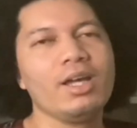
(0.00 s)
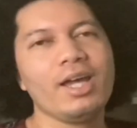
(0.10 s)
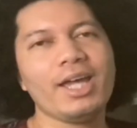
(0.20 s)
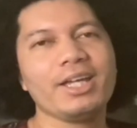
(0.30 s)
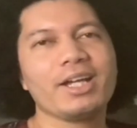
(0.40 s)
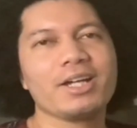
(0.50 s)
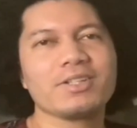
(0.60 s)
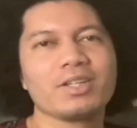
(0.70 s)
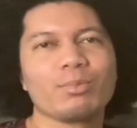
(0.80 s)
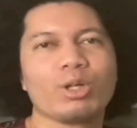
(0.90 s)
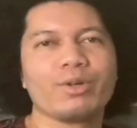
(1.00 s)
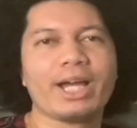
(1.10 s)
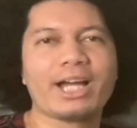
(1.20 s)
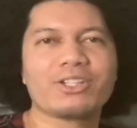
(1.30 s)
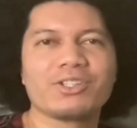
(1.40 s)
Hey guys, Other Boy
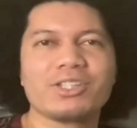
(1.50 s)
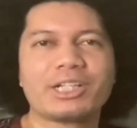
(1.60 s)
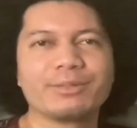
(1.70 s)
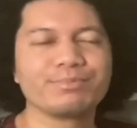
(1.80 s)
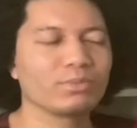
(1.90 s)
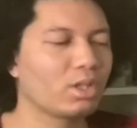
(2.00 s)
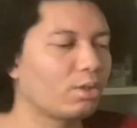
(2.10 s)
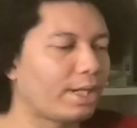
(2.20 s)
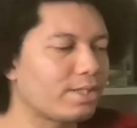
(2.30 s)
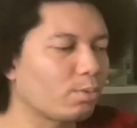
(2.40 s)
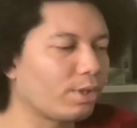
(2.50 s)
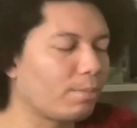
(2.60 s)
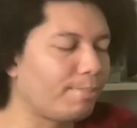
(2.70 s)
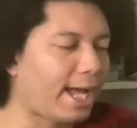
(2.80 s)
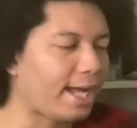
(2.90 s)
Reactions here. Alright, so we're
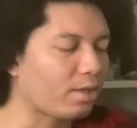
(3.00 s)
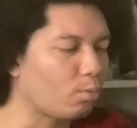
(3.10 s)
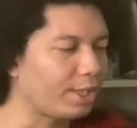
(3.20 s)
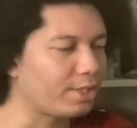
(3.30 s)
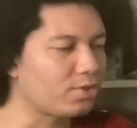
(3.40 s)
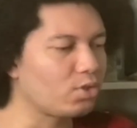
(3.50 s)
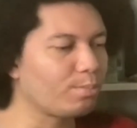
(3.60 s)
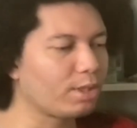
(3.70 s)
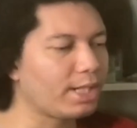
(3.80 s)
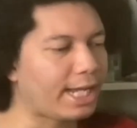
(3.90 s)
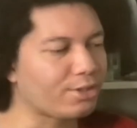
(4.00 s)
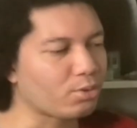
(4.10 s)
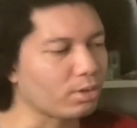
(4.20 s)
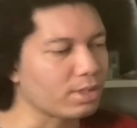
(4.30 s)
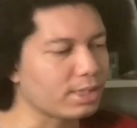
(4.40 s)
back with
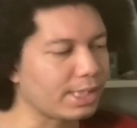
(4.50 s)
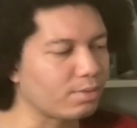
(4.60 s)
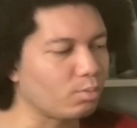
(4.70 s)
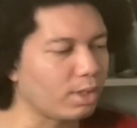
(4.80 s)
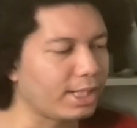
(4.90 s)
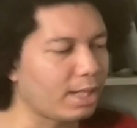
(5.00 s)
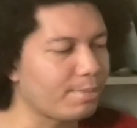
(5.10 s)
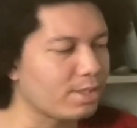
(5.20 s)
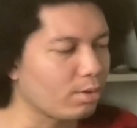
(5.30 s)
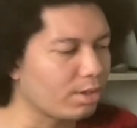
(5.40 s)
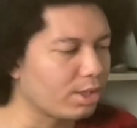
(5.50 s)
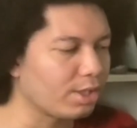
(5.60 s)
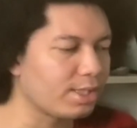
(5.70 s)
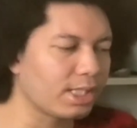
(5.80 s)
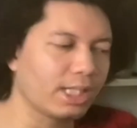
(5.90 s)
Supernatural, Season 1, Episode
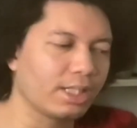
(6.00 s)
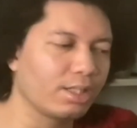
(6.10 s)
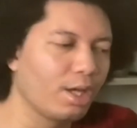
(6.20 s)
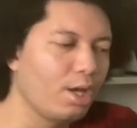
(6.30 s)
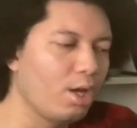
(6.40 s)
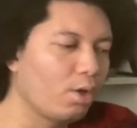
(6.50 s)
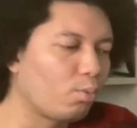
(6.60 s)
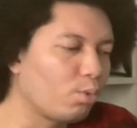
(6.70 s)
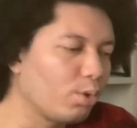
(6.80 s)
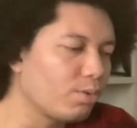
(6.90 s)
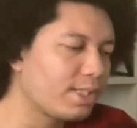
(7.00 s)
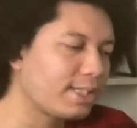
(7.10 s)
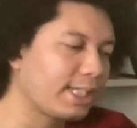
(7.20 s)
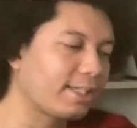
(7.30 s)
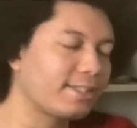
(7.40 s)
13, Route
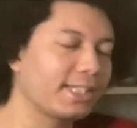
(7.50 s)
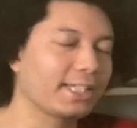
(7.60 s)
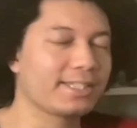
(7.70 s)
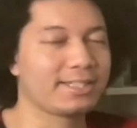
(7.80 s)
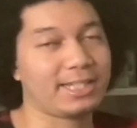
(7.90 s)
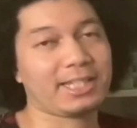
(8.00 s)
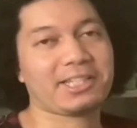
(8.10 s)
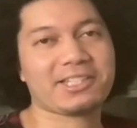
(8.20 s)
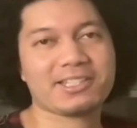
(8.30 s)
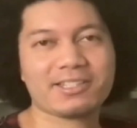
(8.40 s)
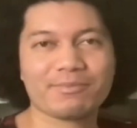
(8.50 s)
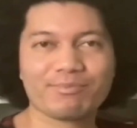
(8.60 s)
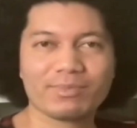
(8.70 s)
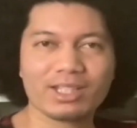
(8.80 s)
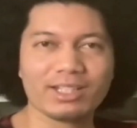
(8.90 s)
666.
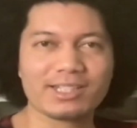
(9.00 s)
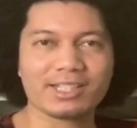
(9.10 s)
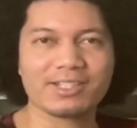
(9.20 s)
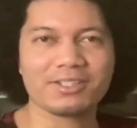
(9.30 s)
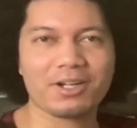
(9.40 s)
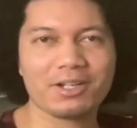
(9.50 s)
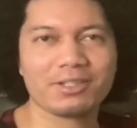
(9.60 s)
Let's get started.